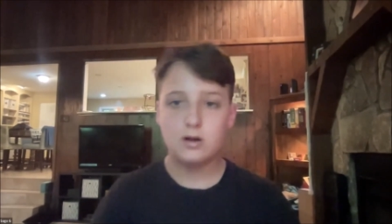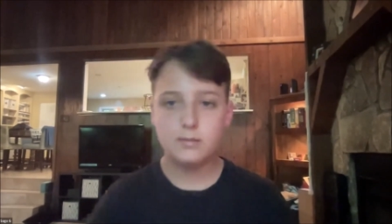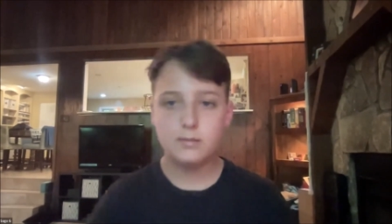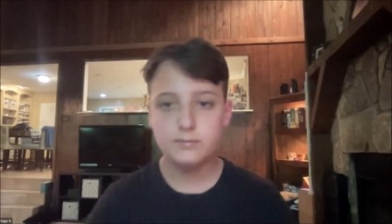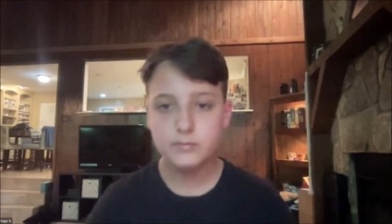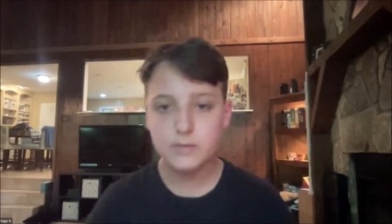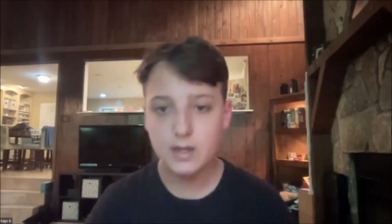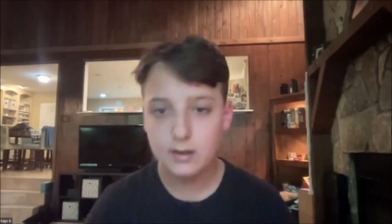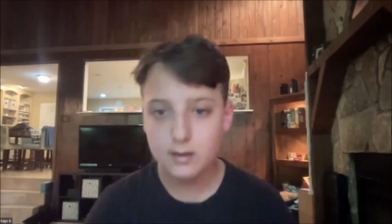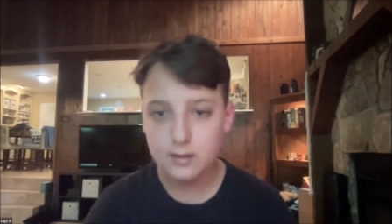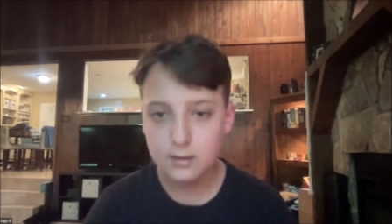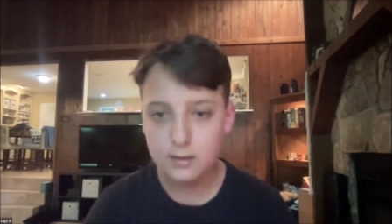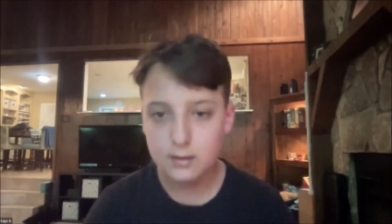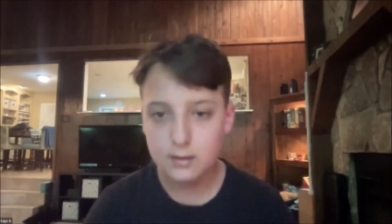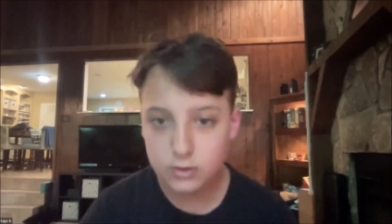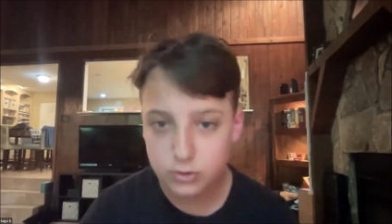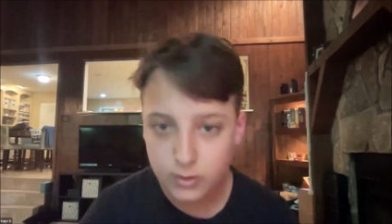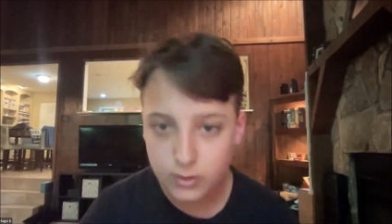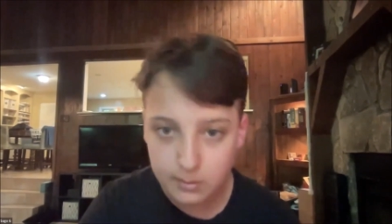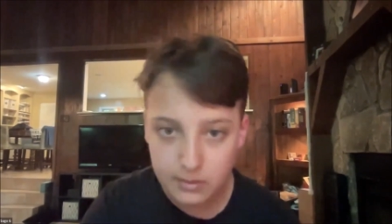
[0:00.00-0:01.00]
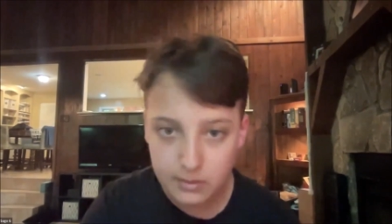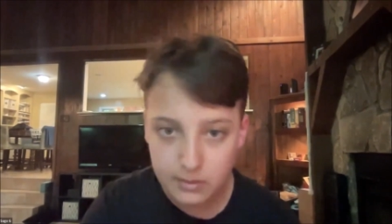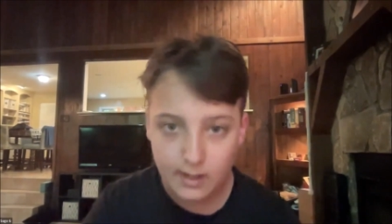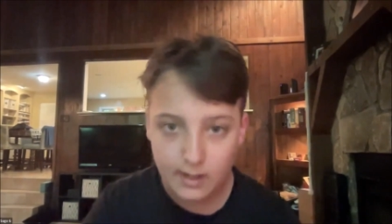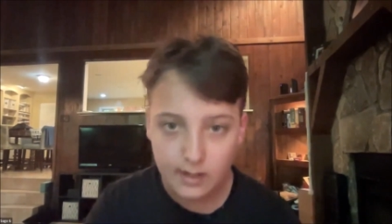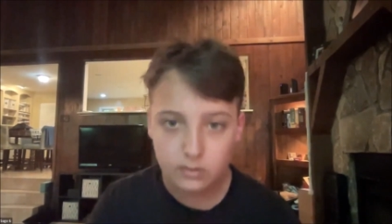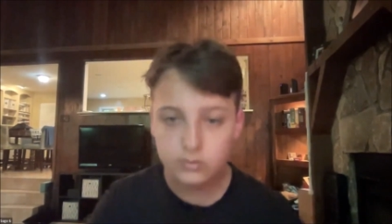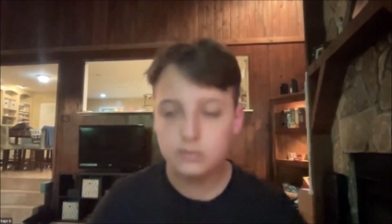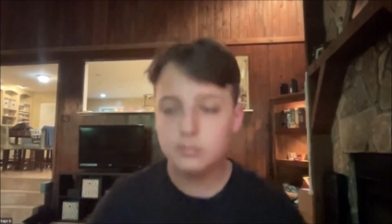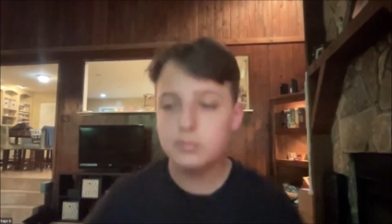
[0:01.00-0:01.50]
get
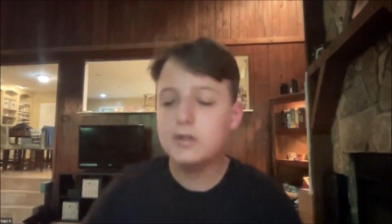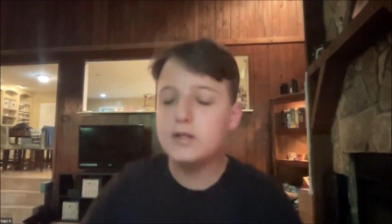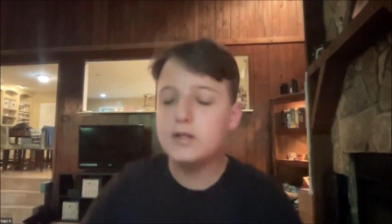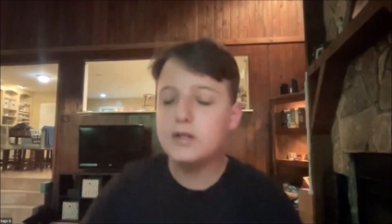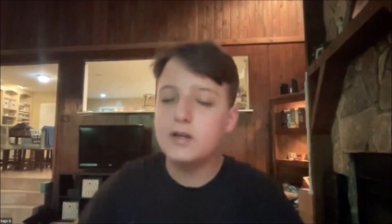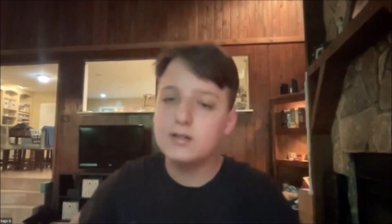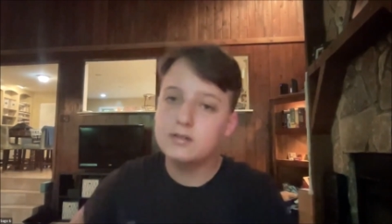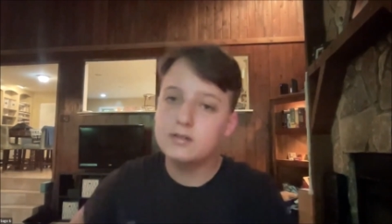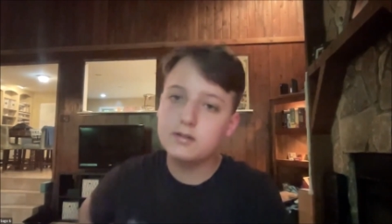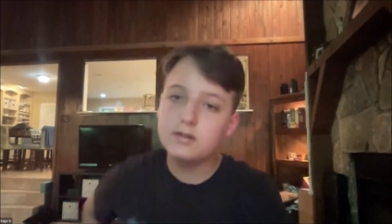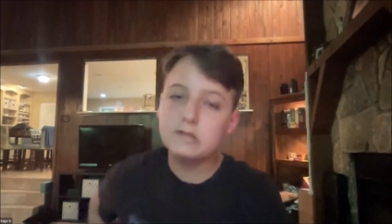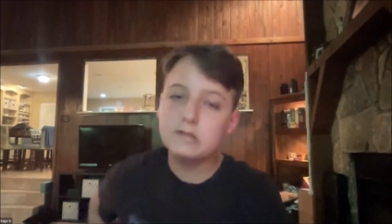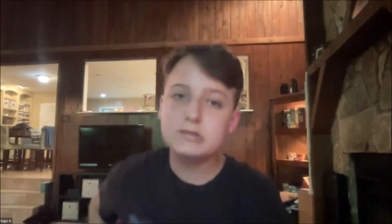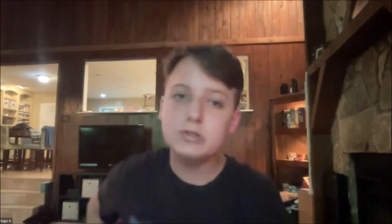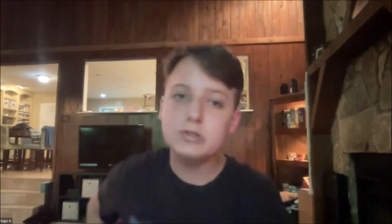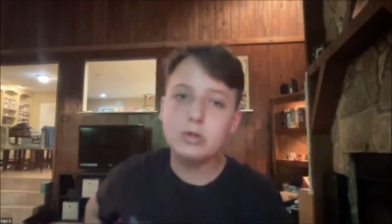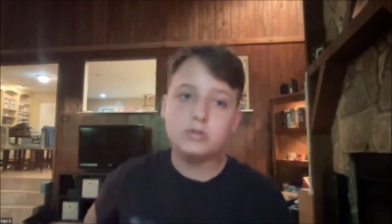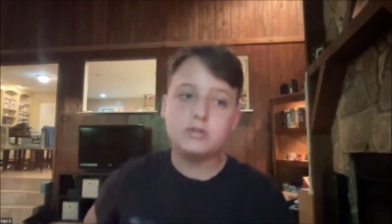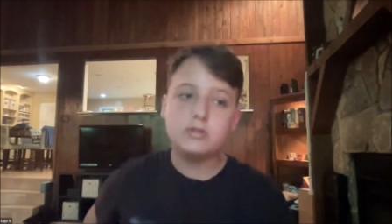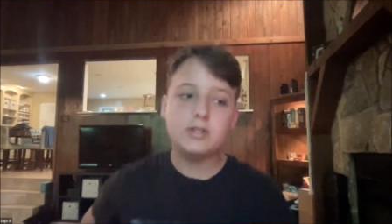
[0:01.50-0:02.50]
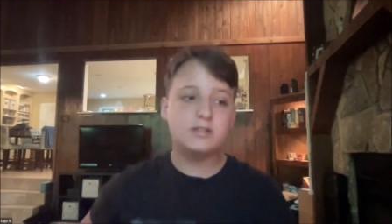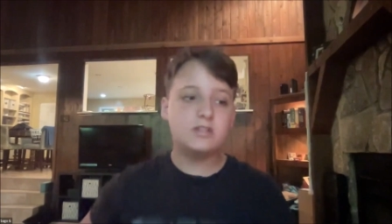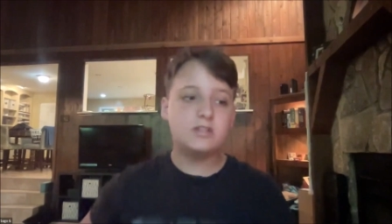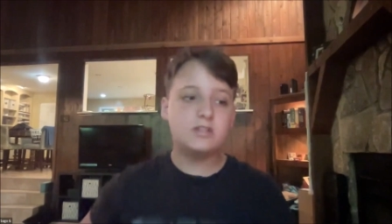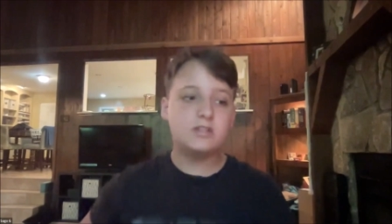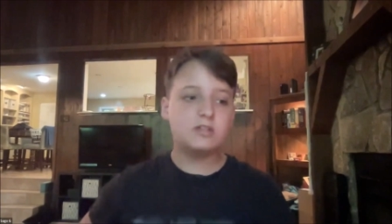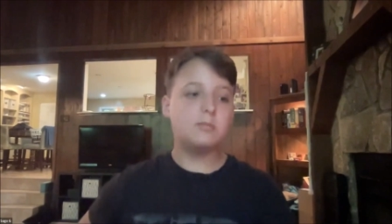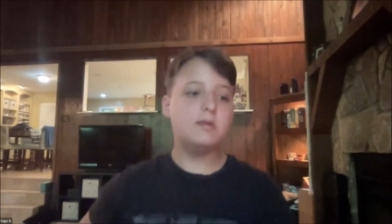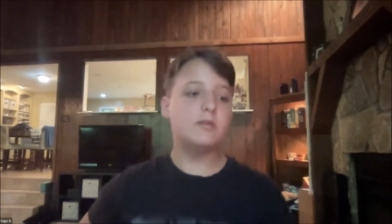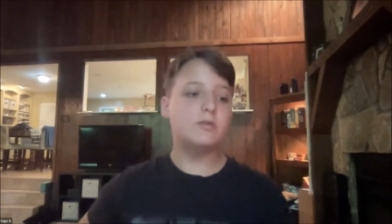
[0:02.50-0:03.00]
extremely angry because they're
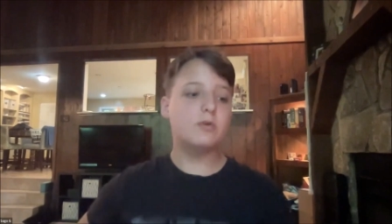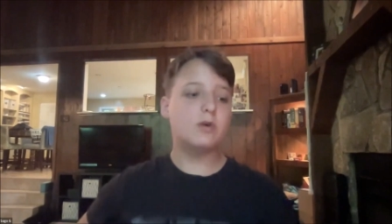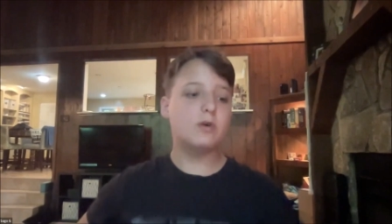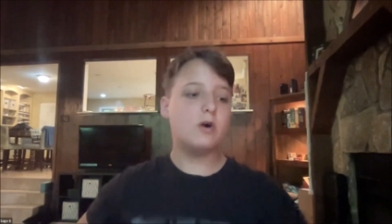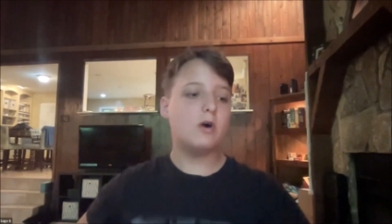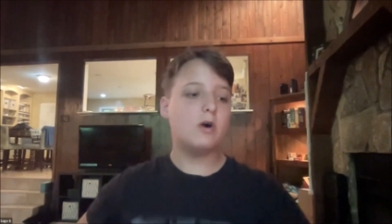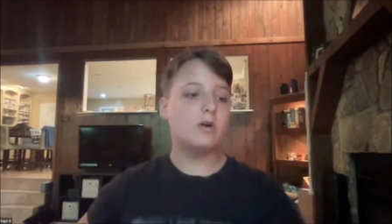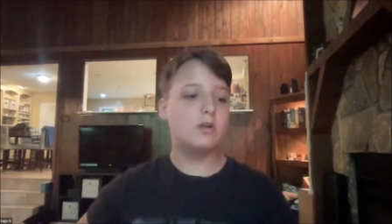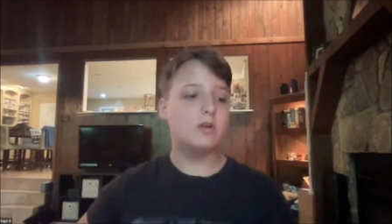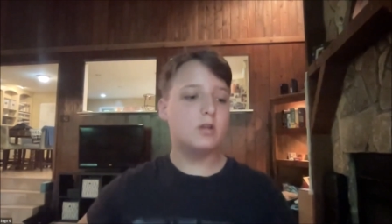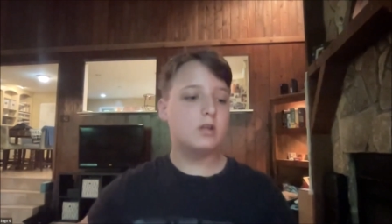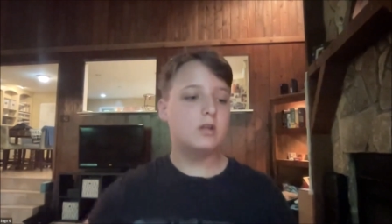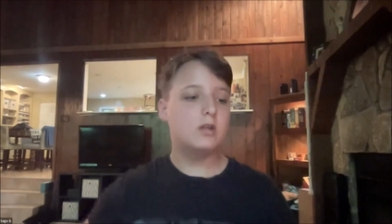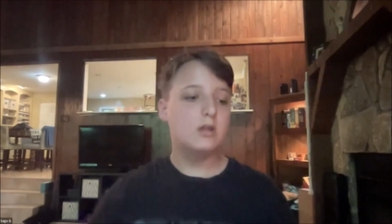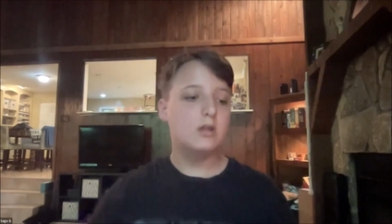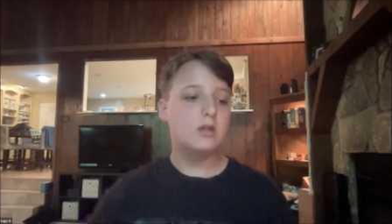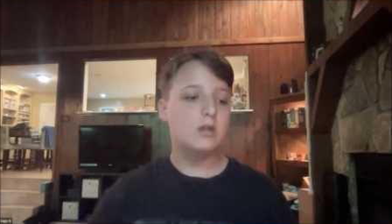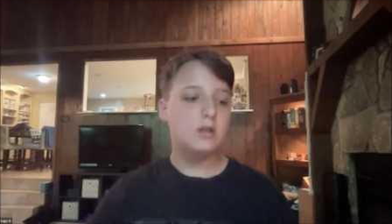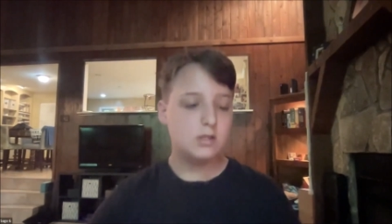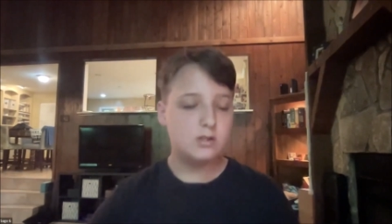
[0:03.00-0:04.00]
told that they're being wrong.